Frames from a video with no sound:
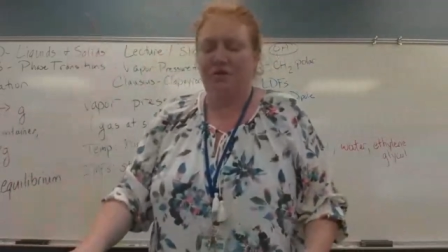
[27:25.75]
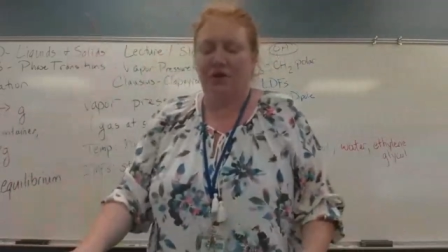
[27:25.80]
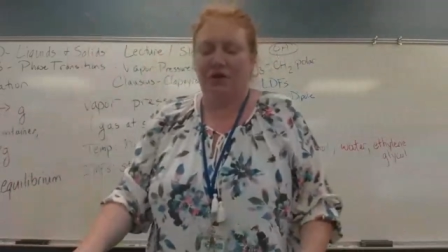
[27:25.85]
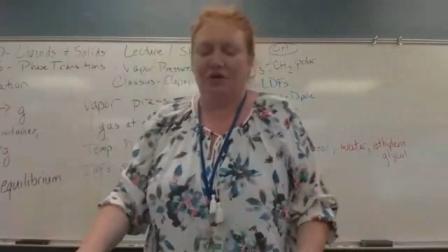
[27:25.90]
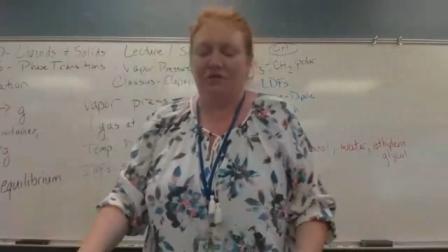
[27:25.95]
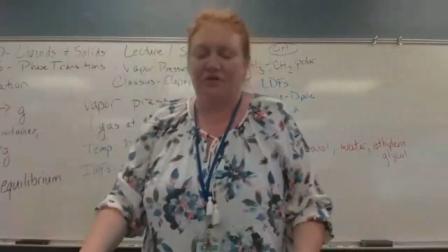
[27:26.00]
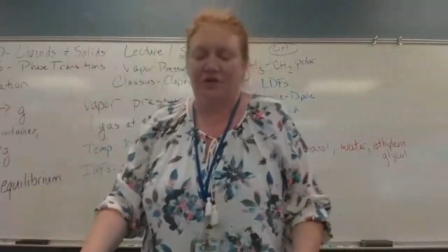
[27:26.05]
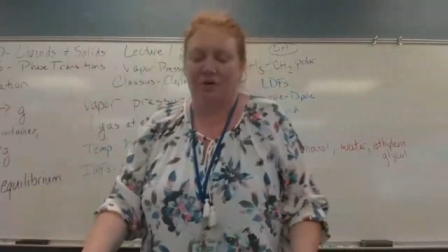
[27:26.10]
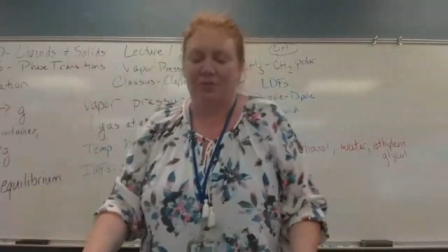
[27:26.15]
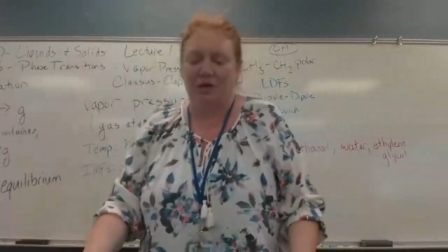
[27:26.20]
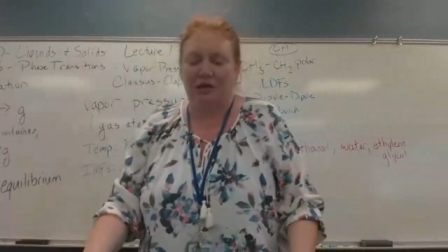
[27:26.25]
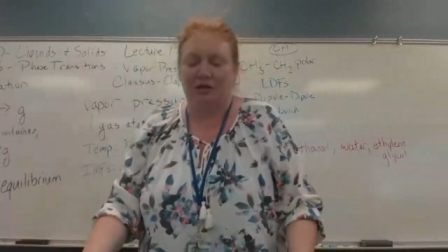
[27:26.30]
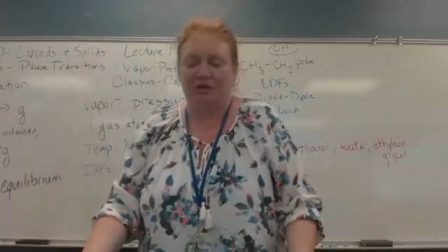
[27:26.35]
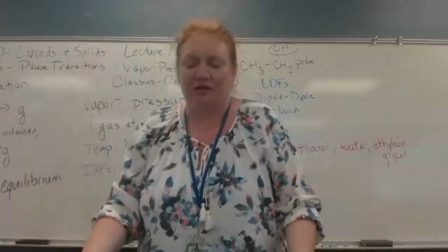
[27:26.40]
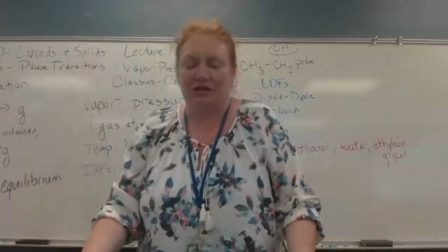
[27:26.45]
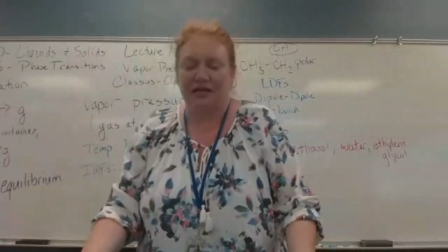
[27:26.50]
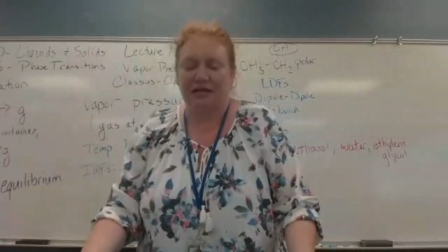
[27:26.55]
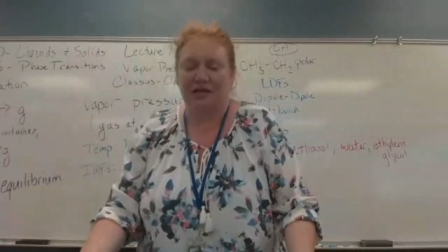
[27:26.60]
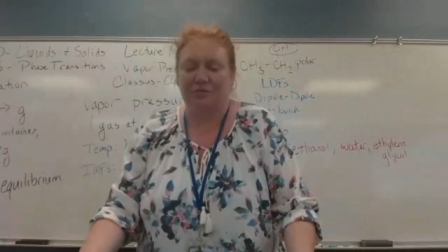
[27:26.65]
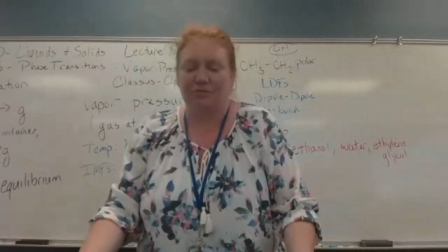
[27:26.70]
I'll move these over
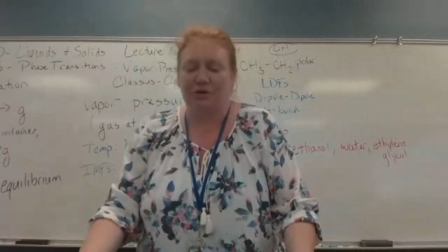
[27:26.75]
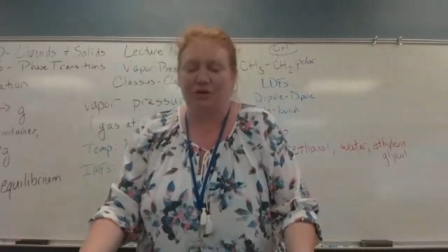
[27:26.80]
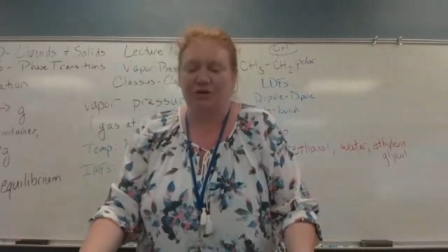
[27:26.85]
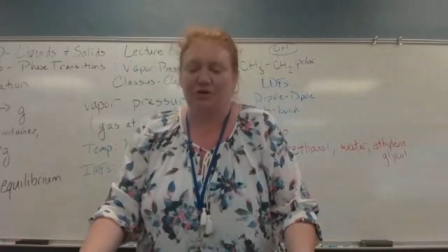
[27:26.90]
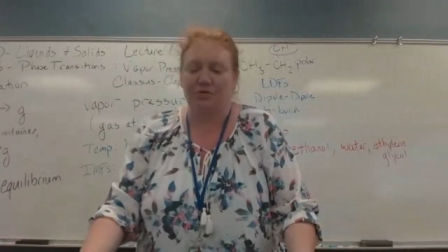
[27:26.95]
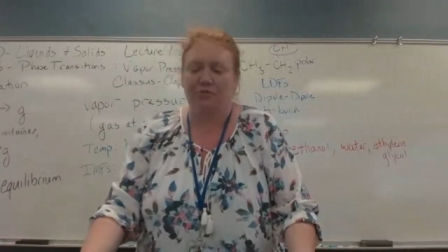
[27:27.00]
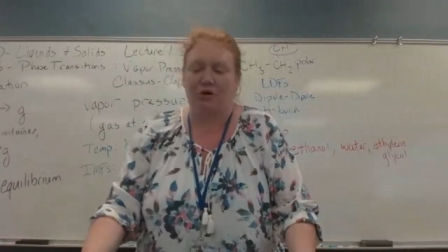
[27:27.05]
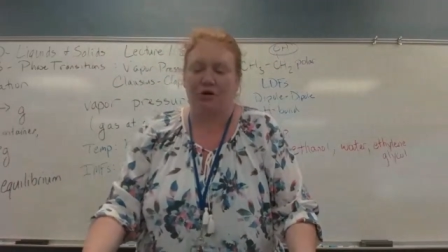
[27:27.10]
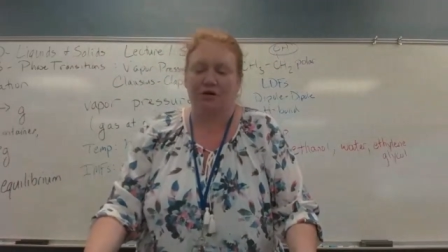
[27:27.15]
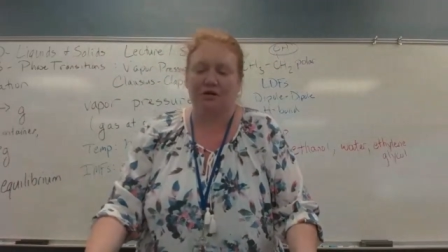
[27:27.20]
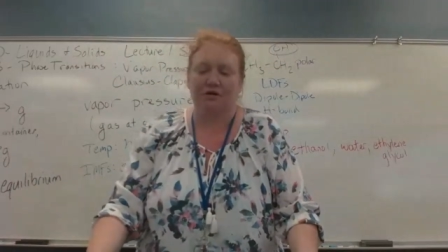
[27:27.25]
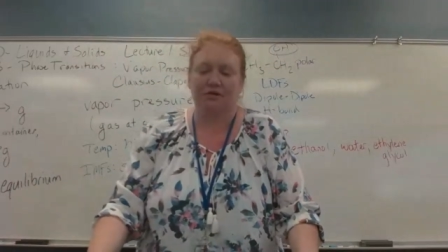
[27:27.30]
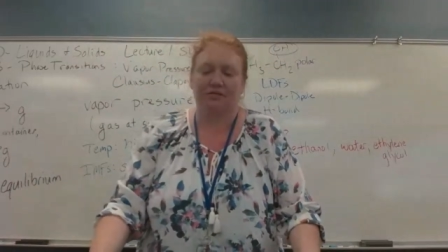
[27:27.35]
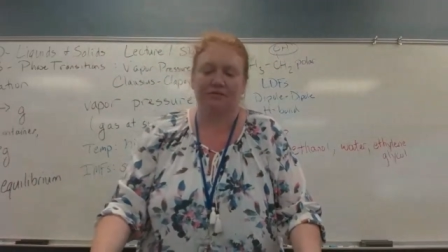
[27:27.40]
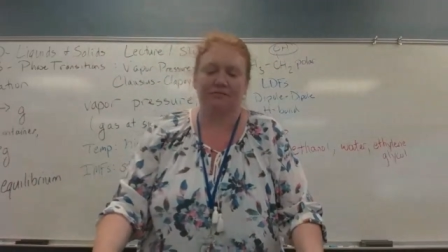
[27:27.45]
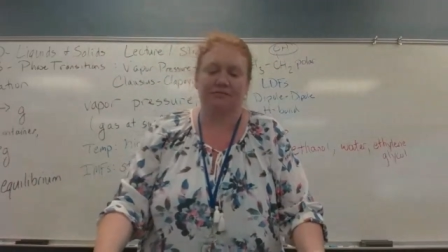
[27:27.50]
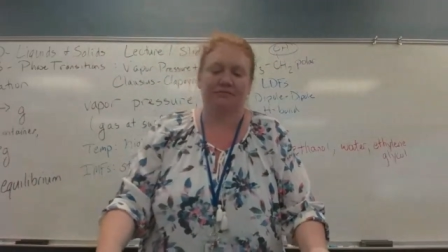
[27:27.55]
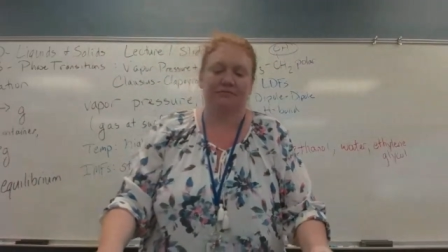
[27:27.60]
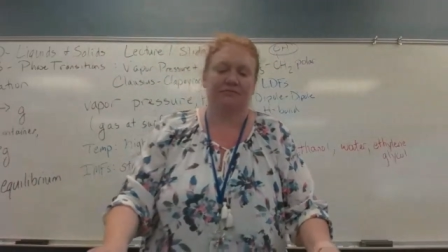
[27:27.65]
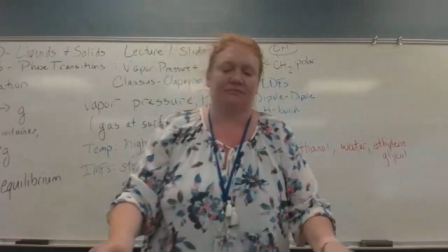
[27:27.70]
here if y'all want to look at them
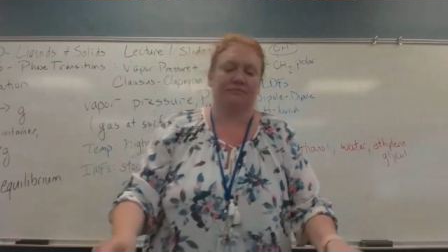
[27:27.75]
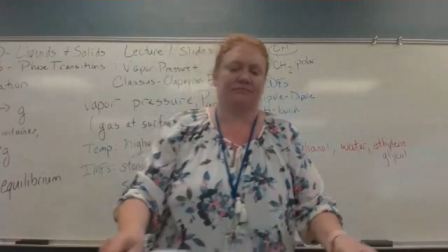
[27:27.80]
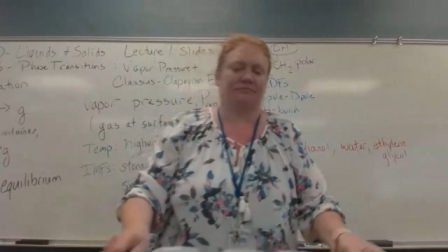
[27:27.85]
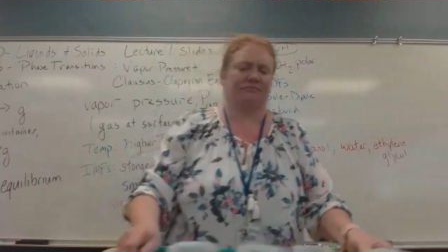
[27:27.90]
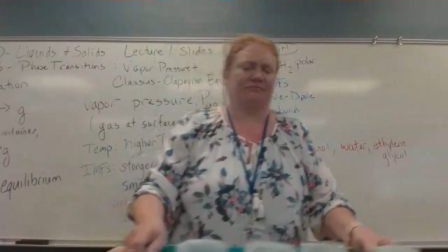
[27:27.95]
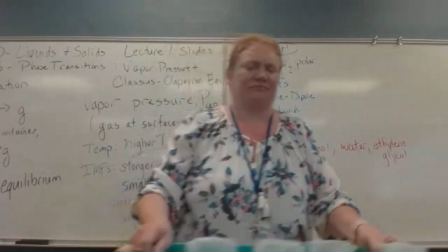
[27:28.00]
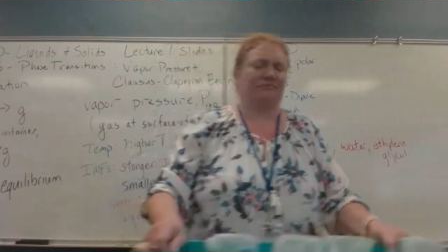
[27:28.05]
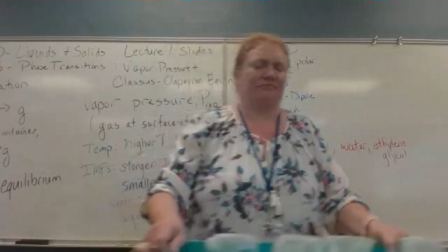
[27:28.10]
when you walk.